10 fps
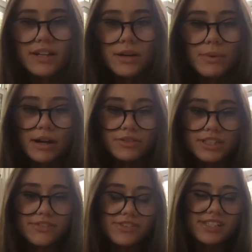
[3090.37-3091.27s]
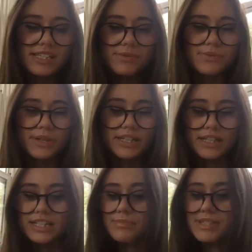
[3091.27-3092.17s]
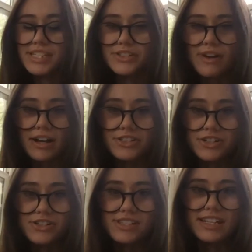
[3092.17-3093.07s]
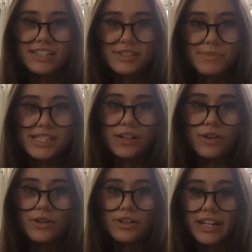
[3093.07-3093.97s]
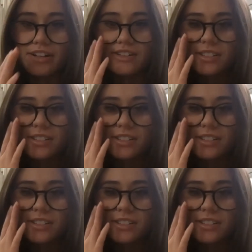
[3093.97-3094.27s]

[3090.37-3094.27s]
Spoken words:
about the differences between intimacy directors and intimacy coordinators.